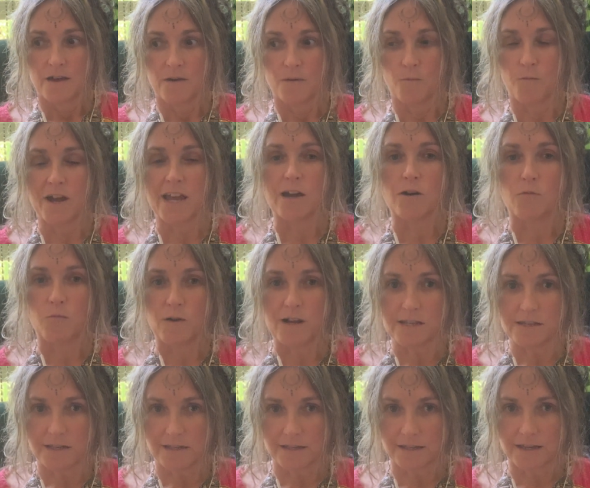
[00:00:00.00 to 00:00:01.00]
We are
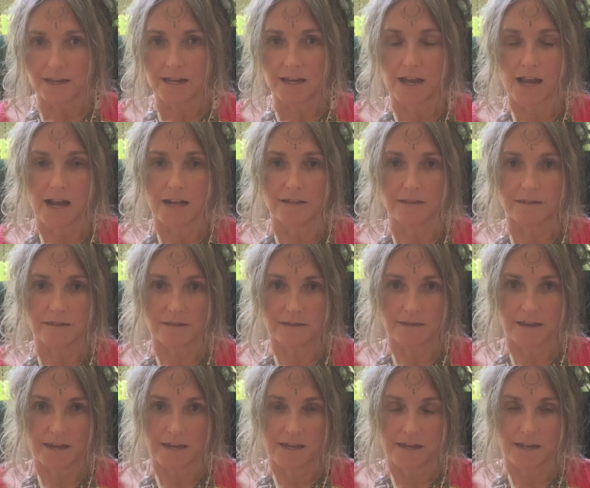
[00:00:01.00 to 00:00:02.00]
witnessing and
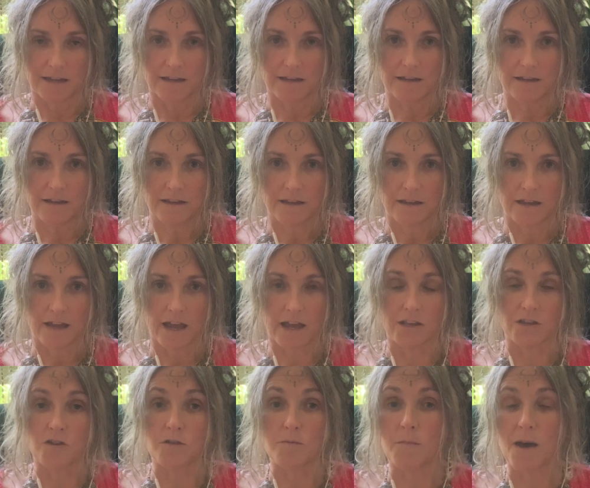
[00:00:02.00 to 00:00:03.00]
seeing,
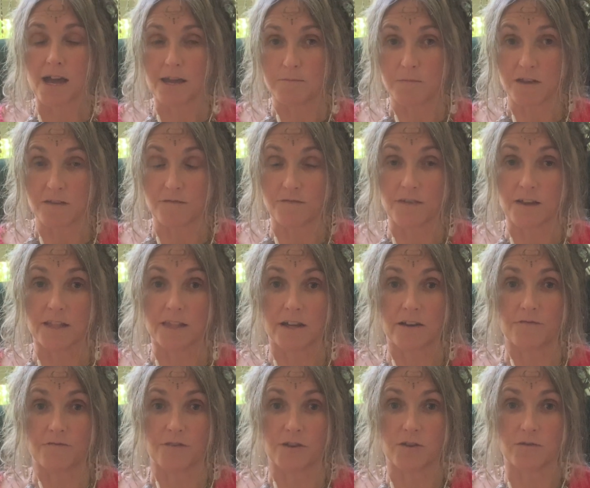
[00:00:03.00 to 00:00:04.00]
and you may be
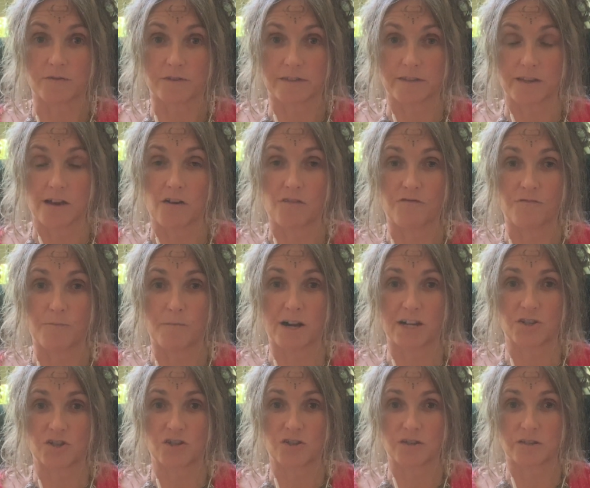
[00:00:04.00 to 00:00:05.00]
feeling for yourself,
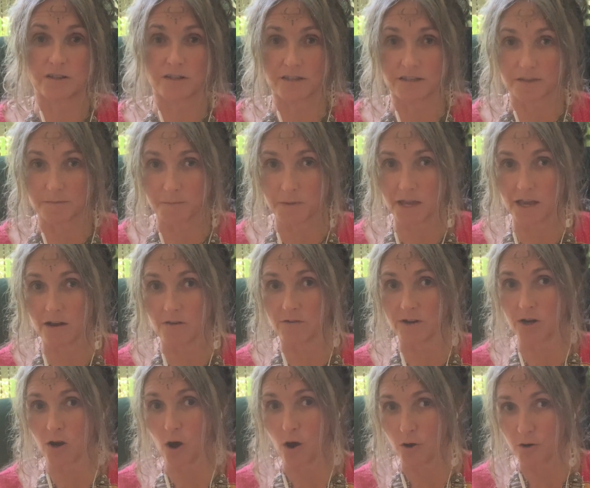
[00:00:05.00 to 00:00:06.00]
much despair
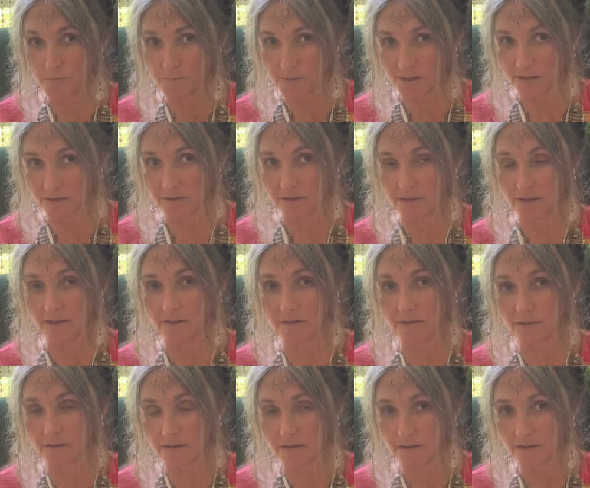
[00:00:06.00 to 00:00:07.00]
and
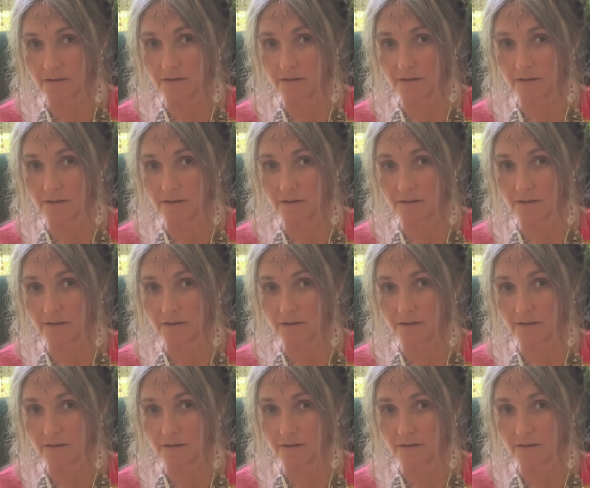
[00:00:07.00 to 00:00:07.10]
hopelessness.